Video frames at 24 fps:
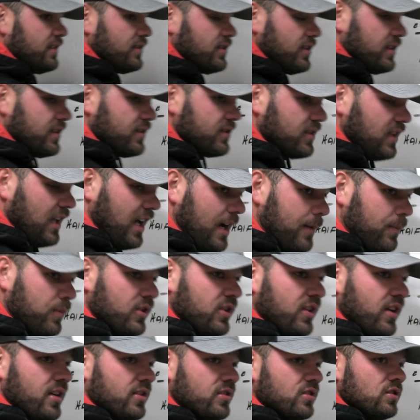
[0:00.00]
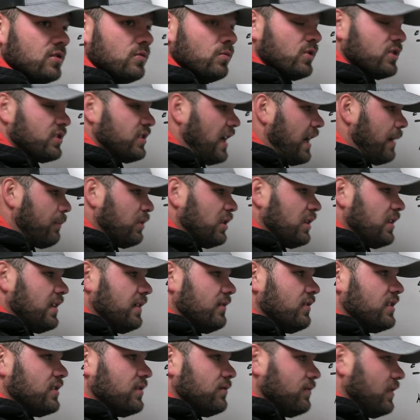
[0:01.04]
is in a slide protection, which I
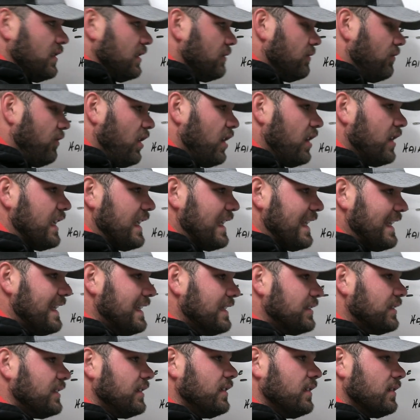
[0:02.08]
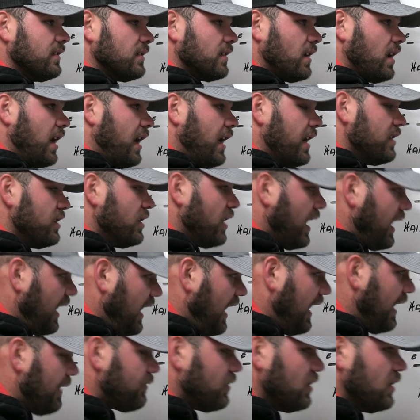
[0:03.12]
believe is very easy. All right, you got
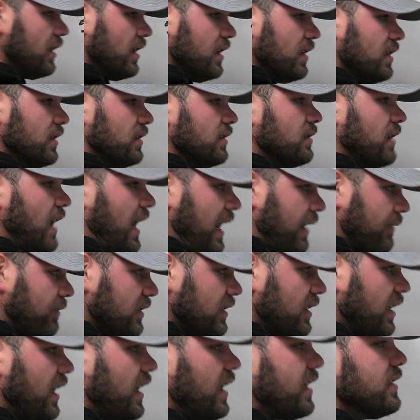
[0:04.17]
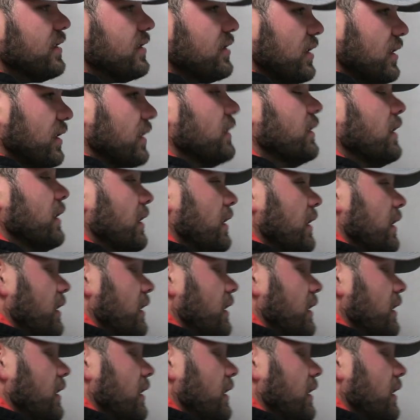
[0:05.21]
half, and then half the line is in